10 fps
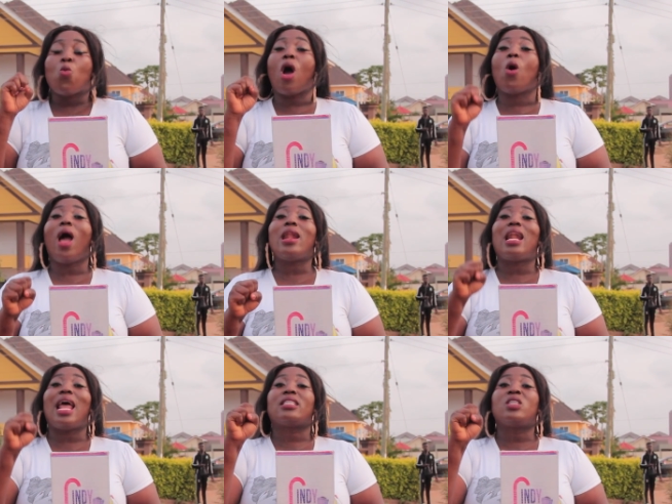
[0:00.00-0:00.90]
Well, one
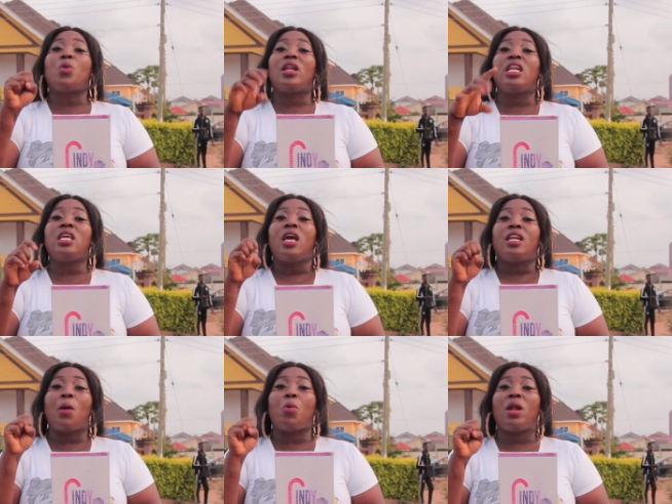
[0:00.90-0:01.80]
I like somebody,
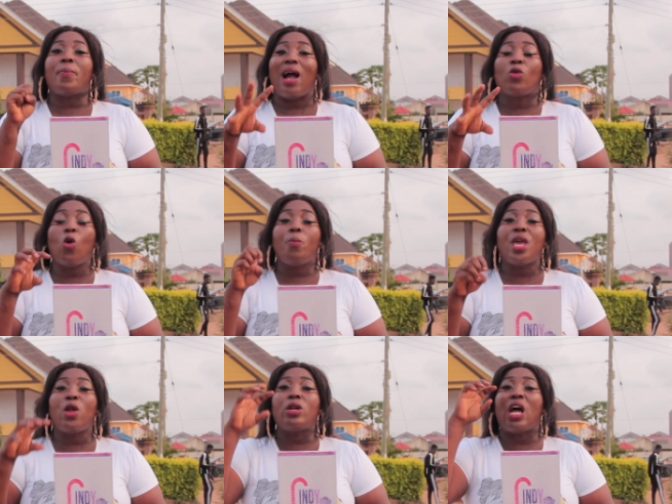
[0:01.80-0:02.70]
no one about who
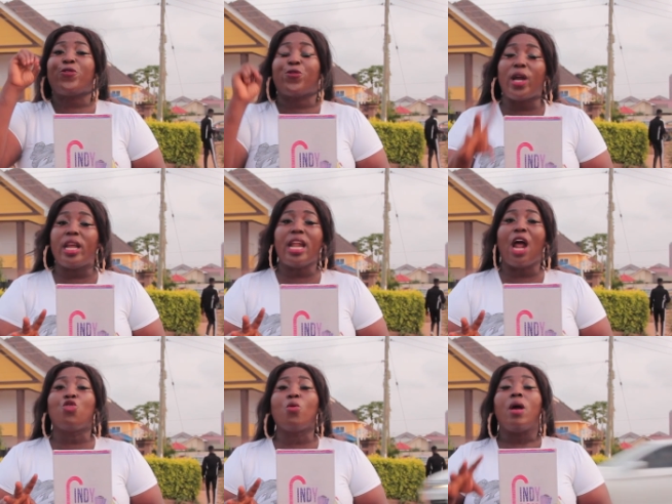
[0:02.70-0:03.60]
near enough friend,
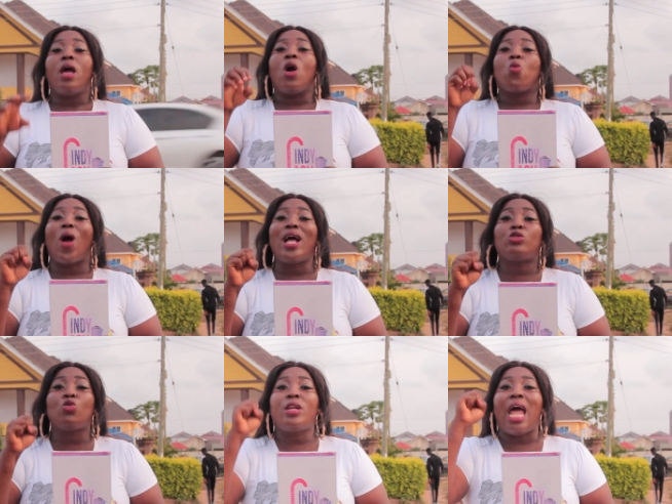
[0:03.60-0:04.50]
not doom,
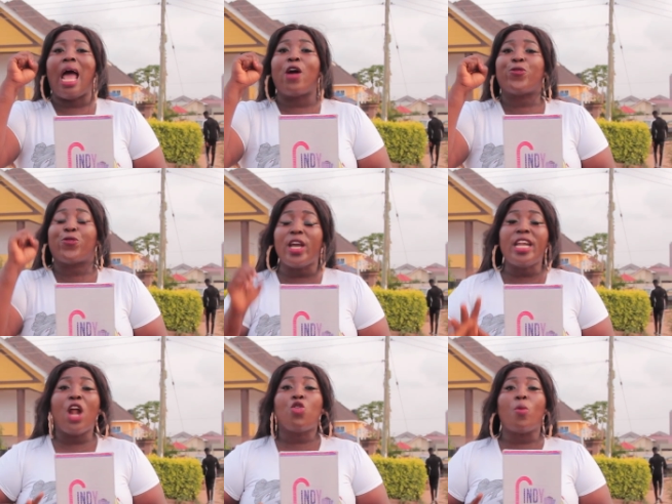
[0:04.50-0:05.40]
one, two, not a
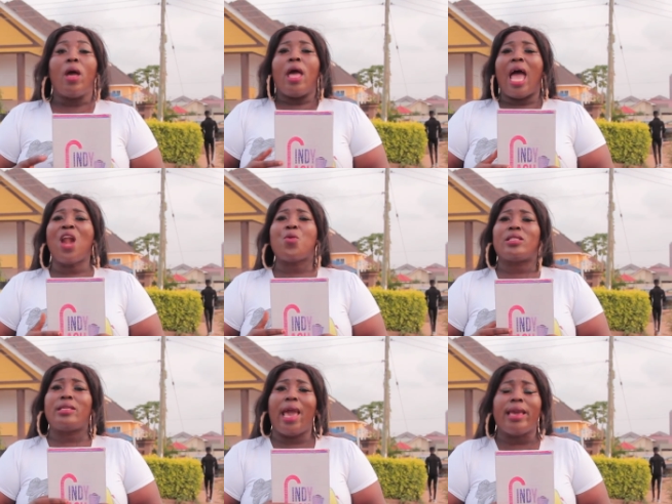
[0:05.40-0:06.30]
friend, not doom, and
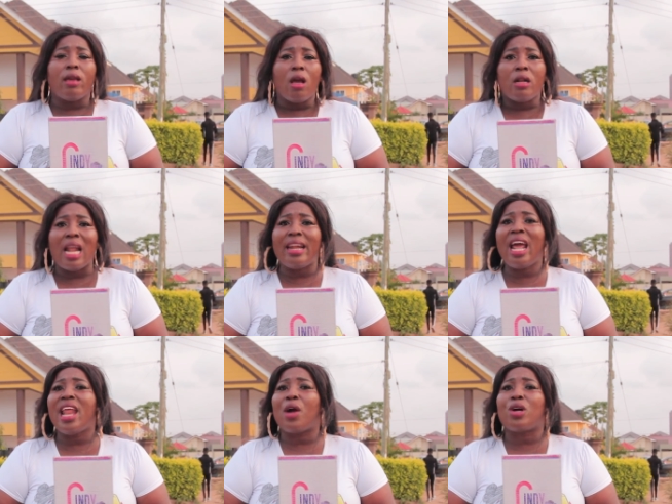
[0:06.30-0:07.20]
was eh, now
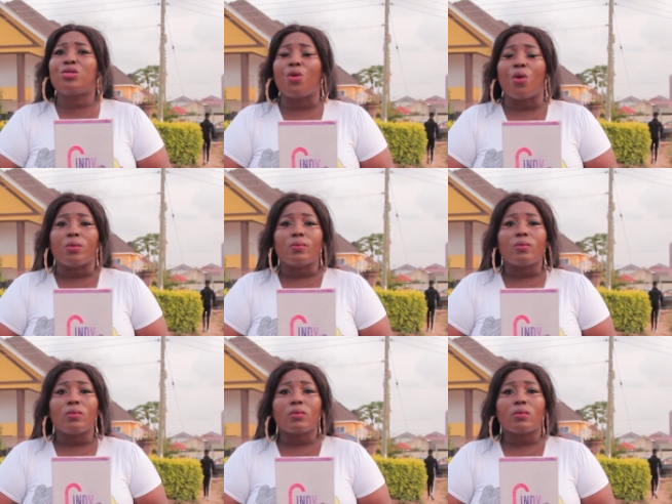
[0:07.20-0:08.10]
then I cosono.
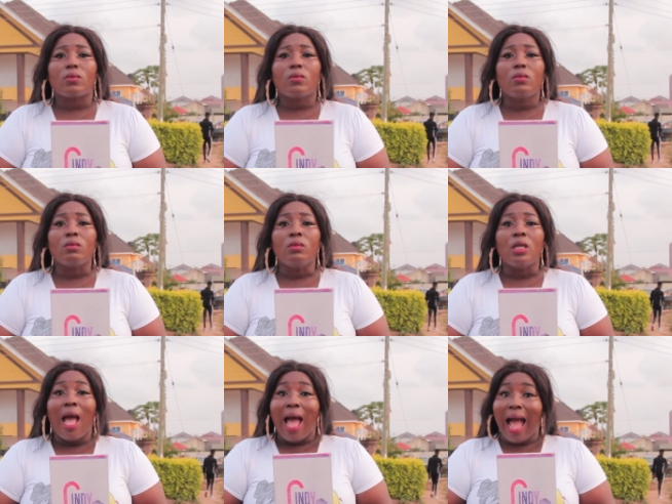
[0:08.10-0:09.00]

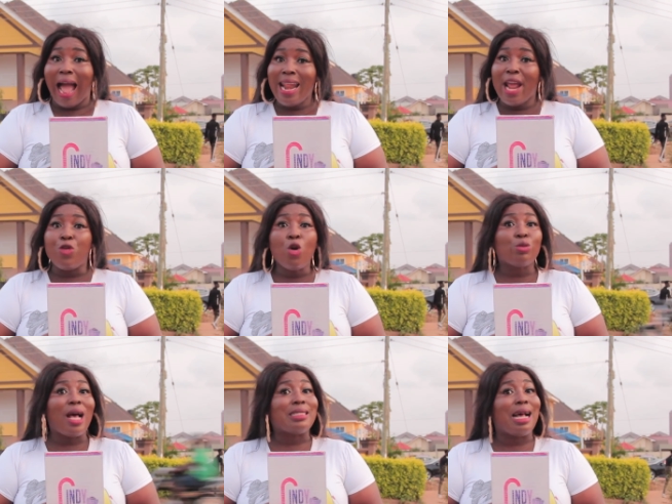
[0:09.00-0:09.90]
I then
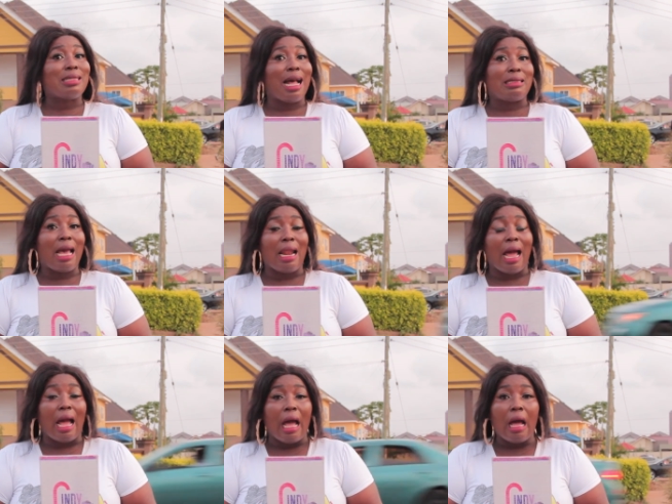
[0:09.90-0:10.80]
doom so Satiana.